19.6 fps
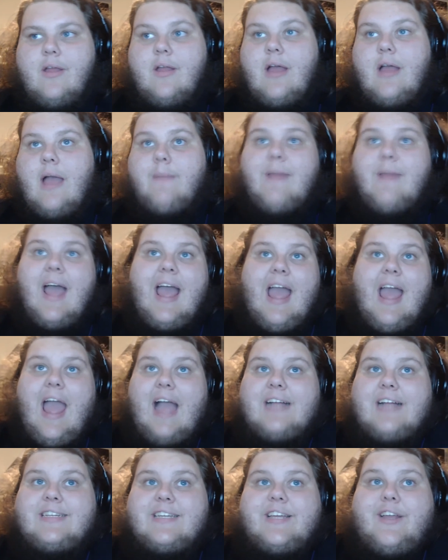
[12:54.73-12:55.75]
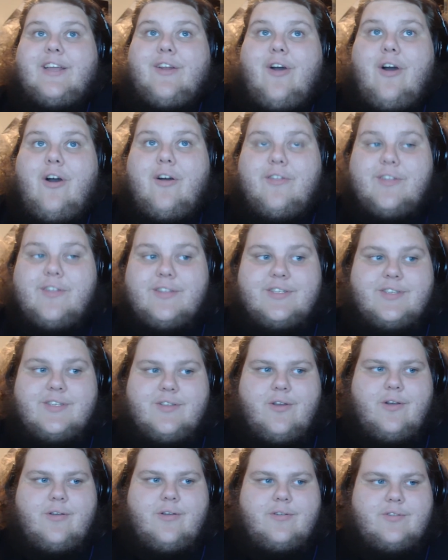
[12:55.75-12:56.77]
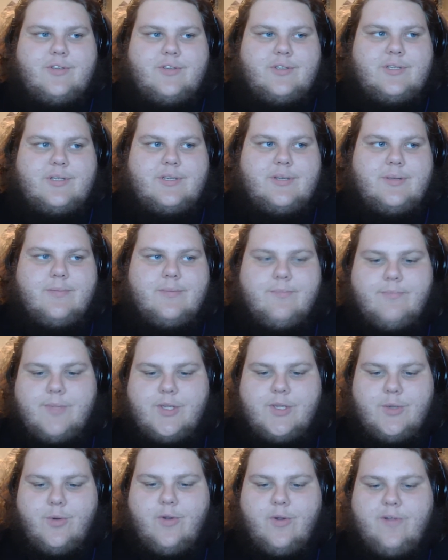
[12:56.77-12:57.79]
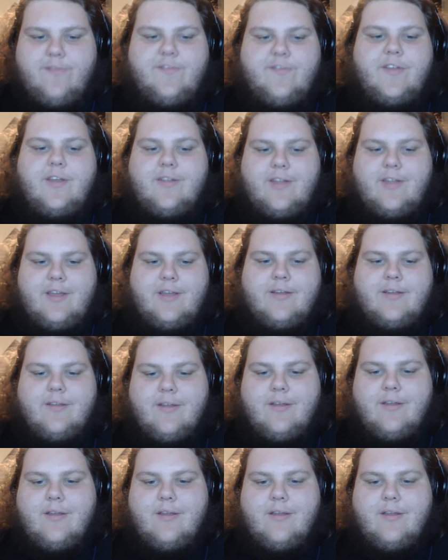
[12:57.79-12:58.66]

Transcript: I'm not acting at all. This is all just pure feeling.